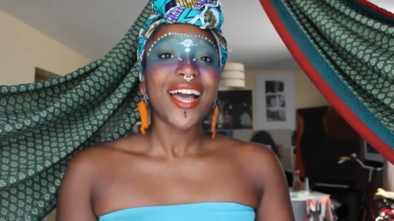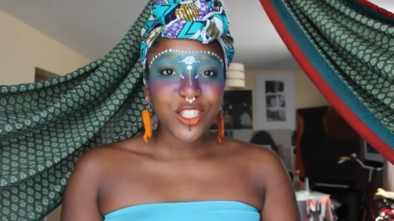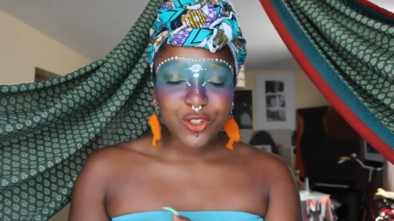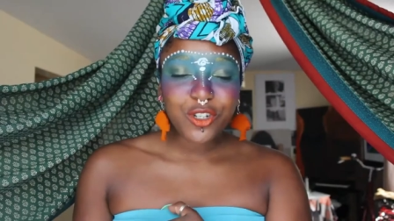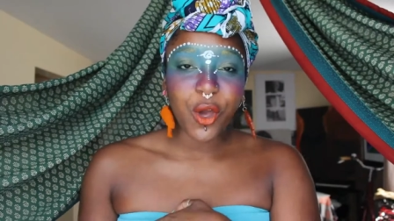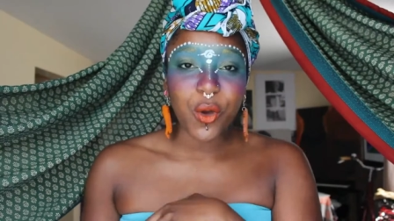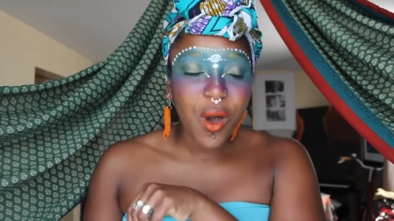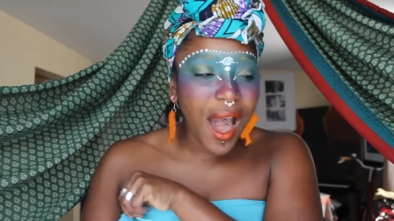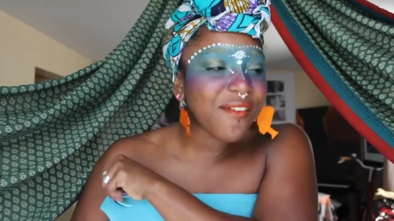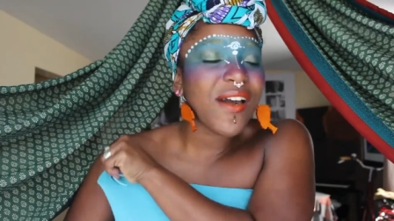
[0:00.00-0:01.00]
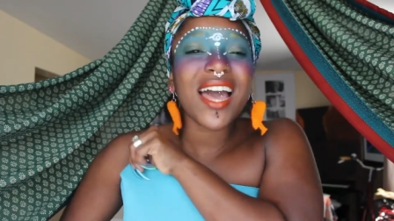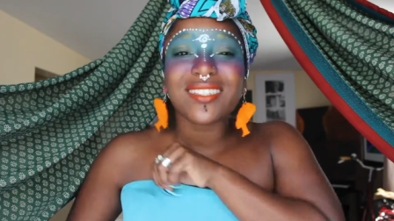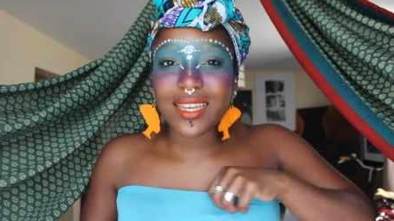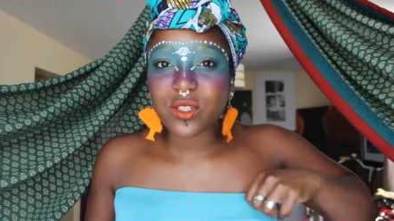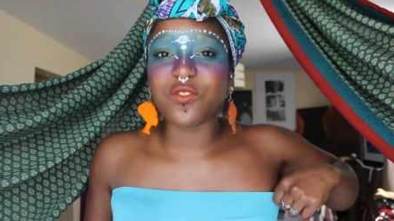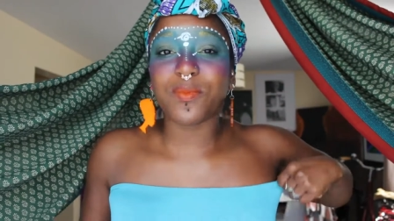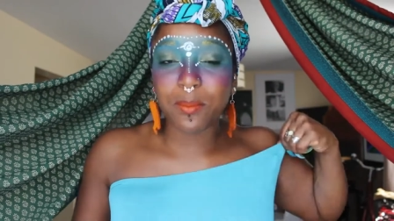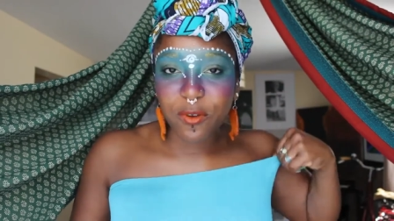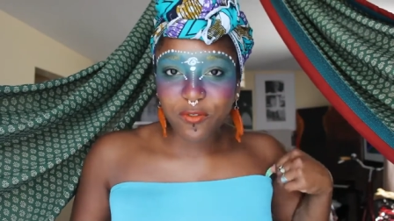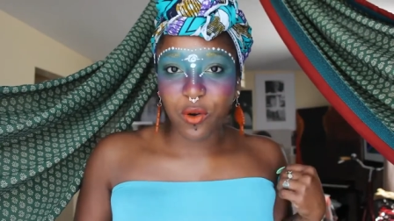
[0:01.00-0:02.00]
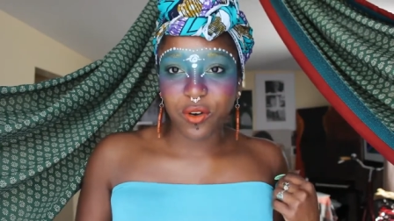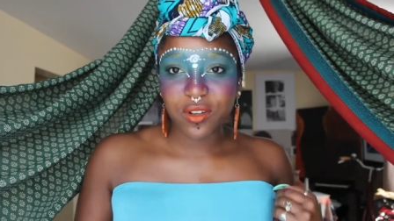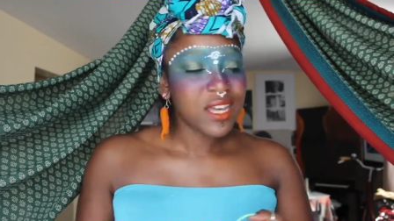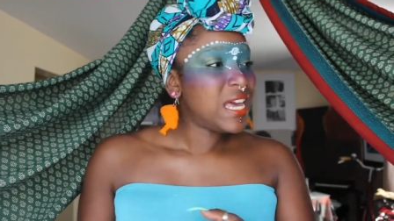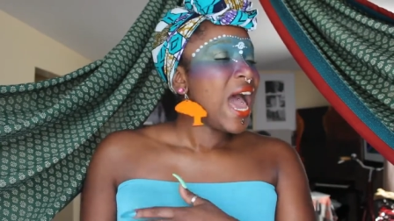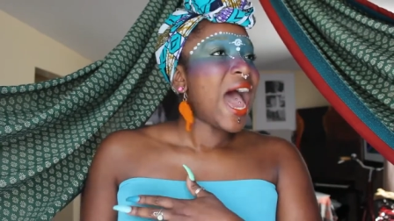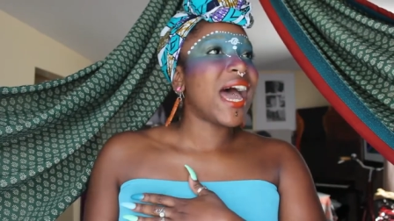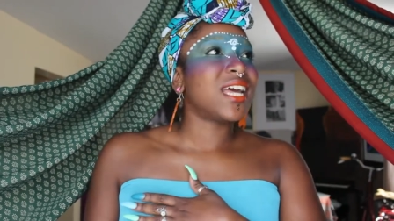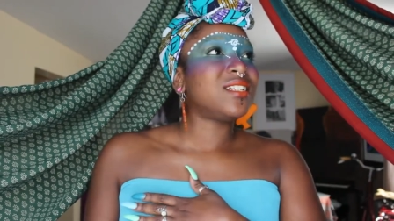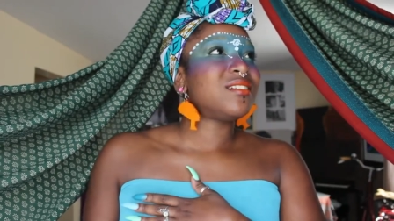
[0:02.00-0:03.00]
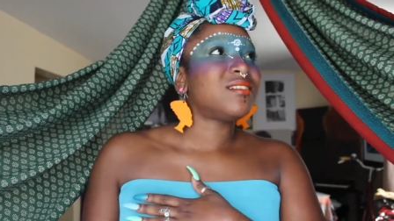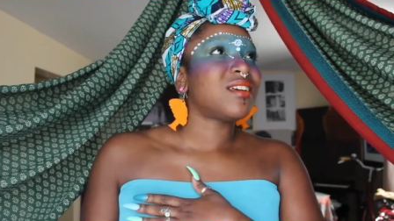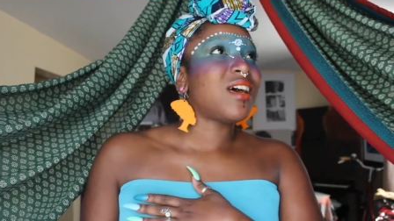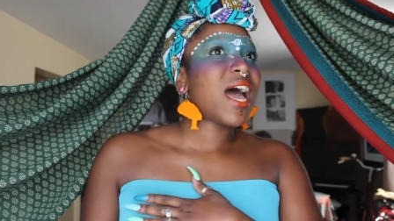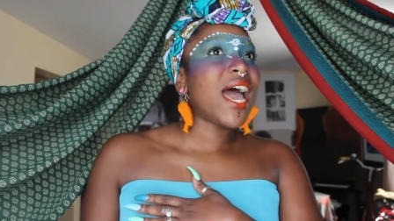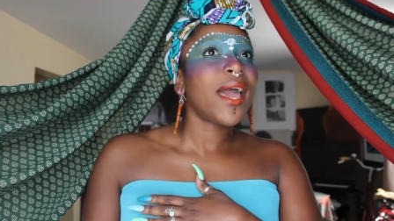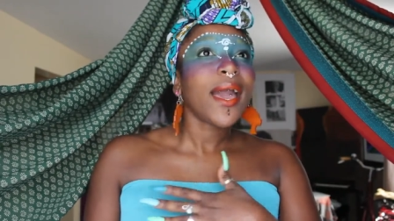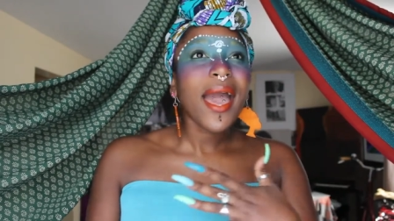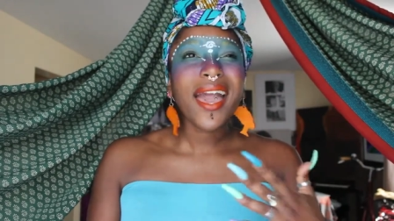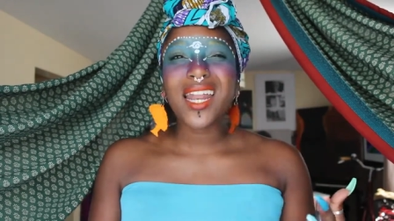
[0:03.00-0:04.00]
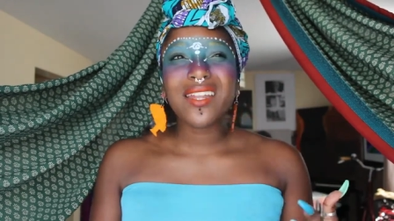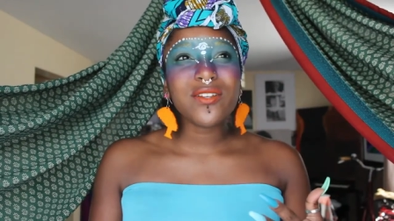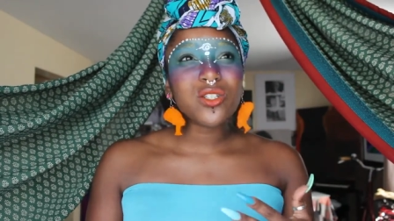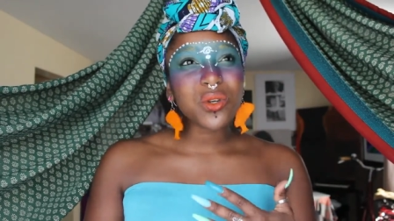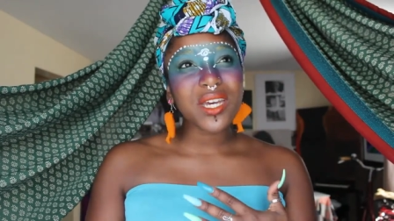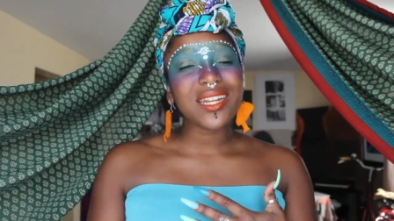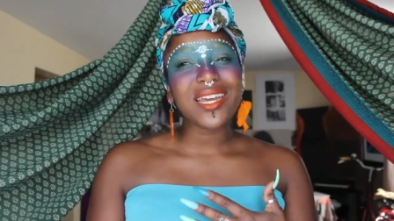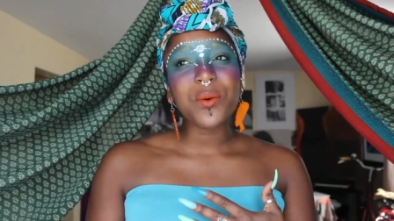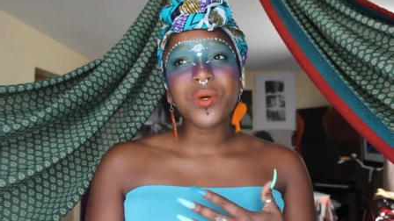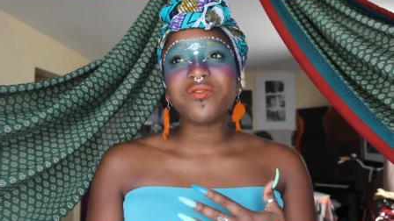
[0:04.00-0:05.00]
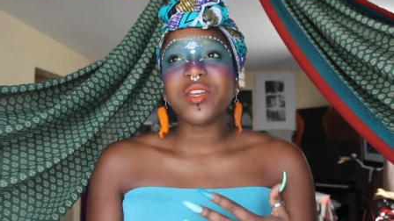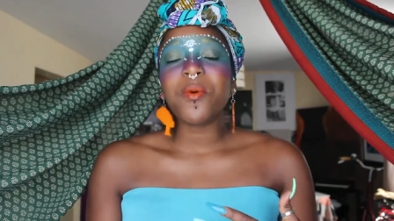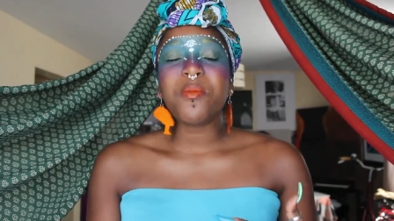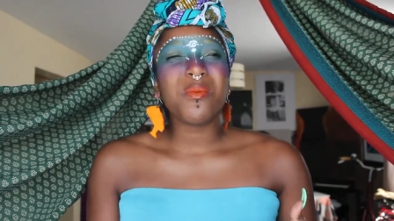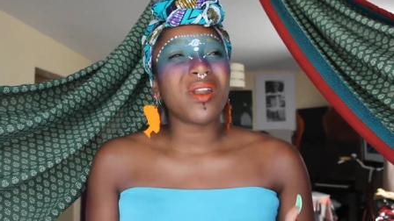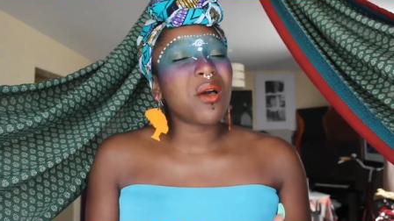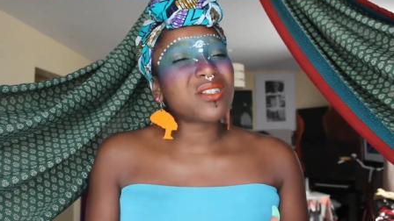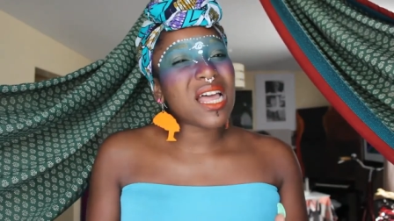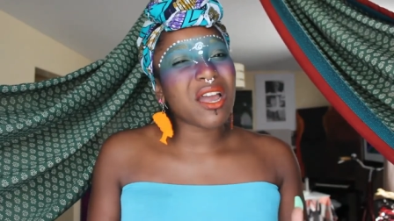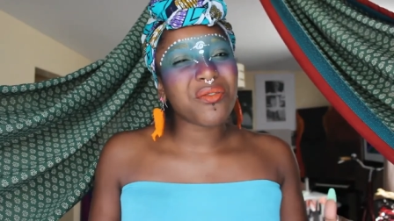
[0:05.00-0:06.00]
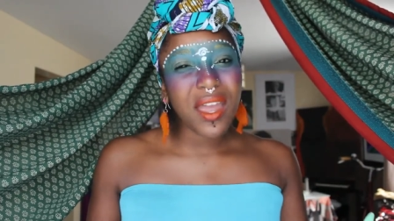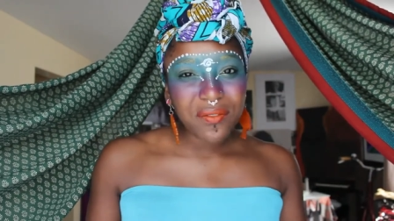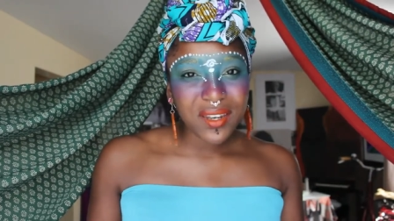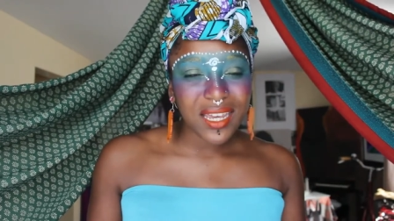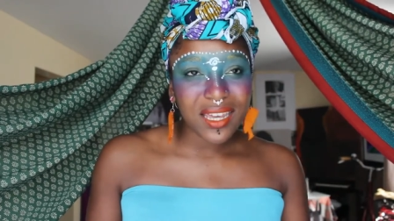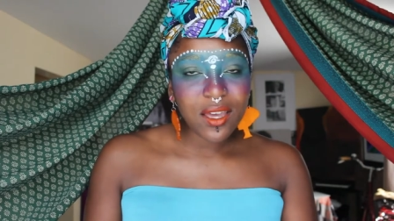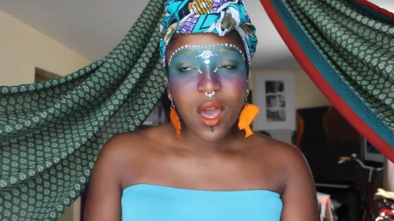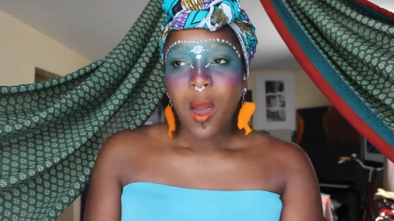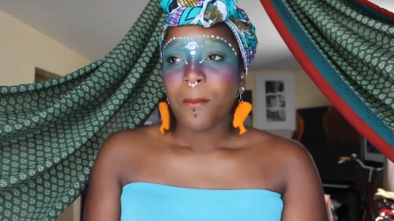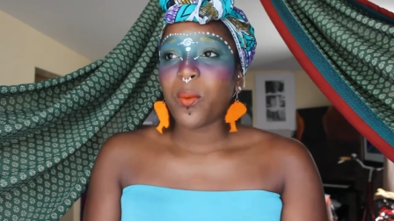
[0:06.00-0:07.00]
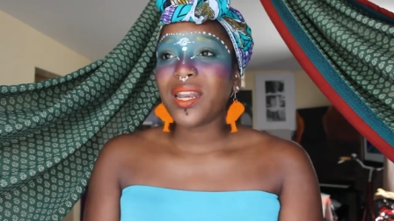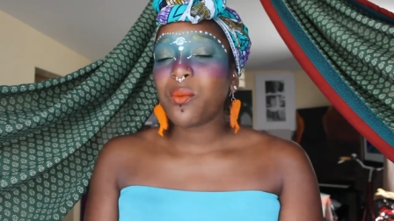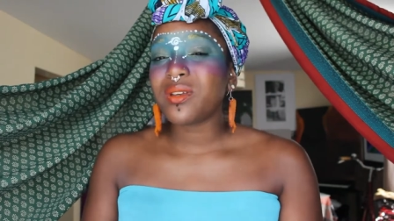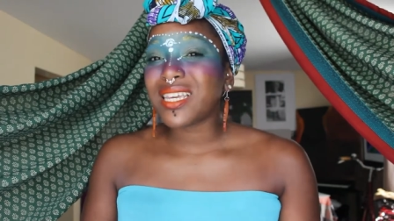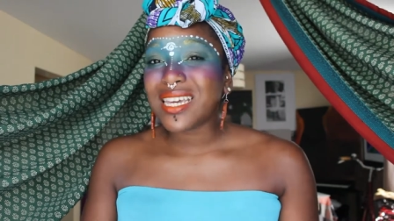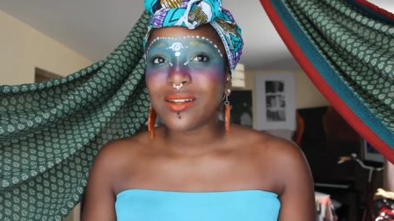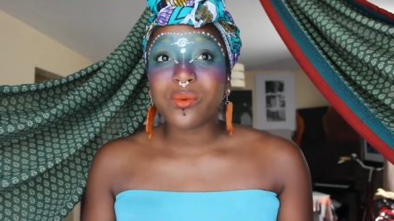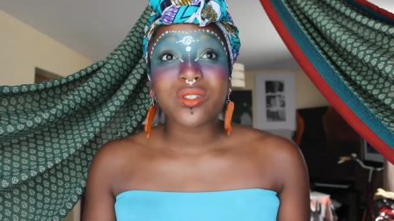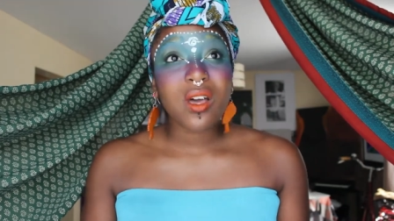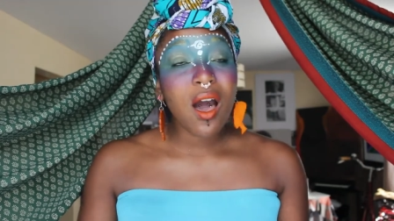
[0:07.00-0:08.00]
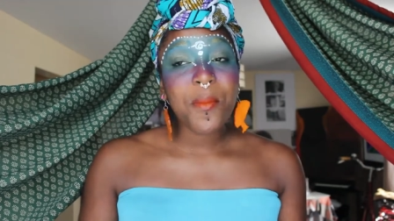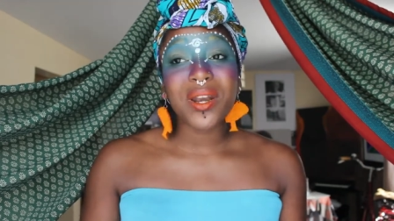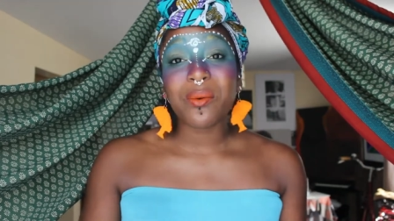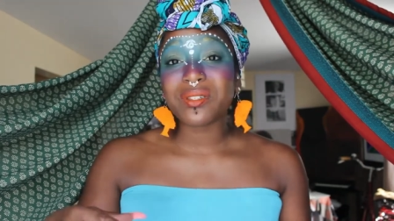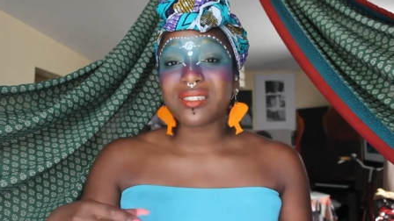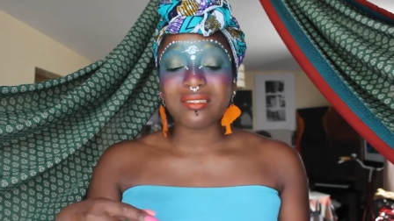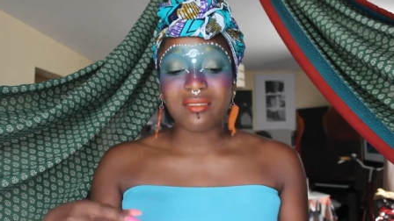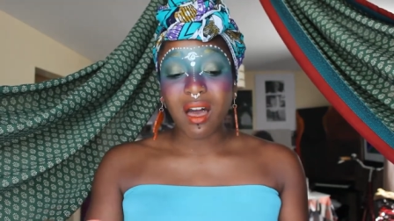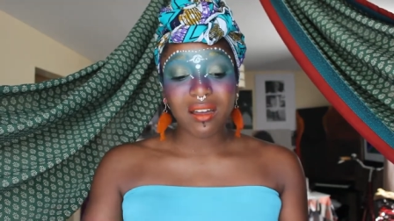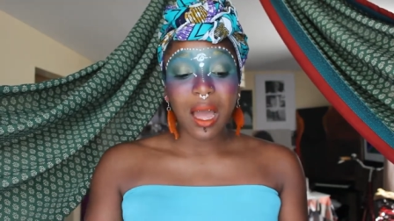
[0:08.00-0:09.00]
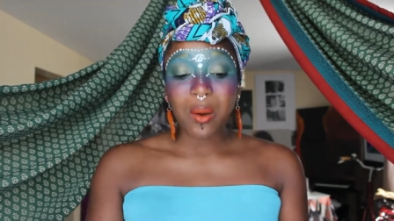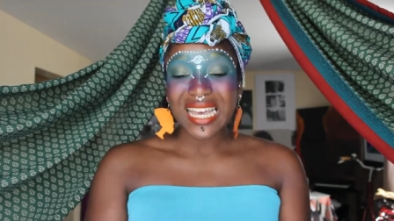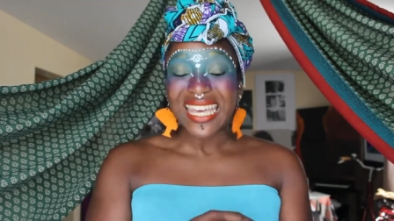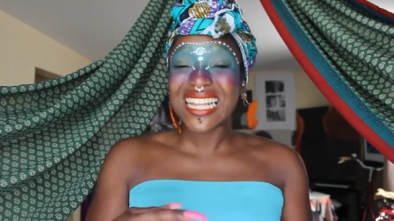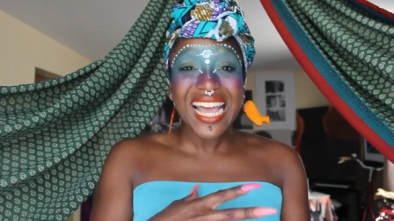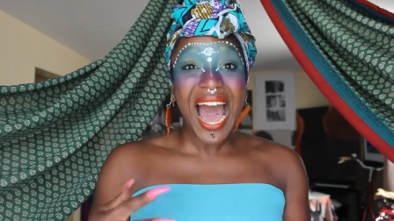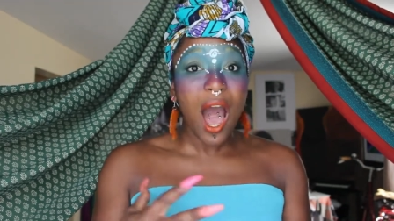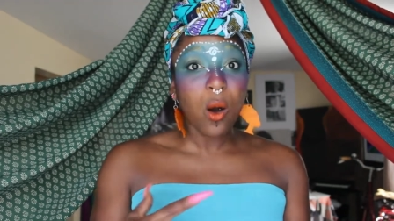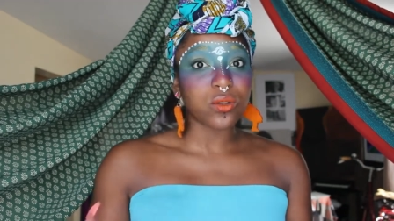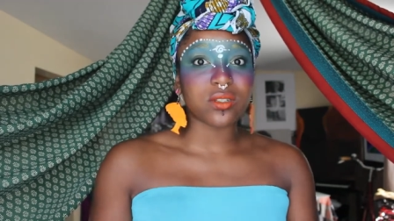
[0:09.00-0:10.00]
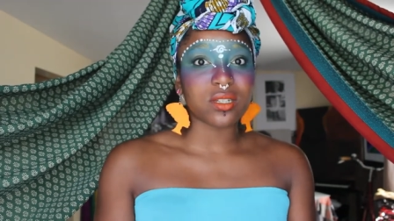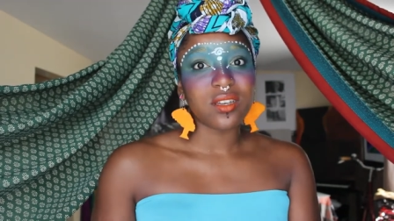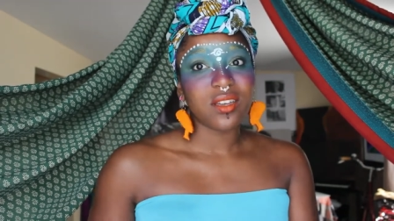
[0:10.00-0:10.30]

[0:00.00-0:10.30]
As you know, I've had sex with men before. And I, I, kind of enjoyed it. It wasn't really a moment when I was like craving it. But when it was in, it was calm. When it was done, I was like, get out!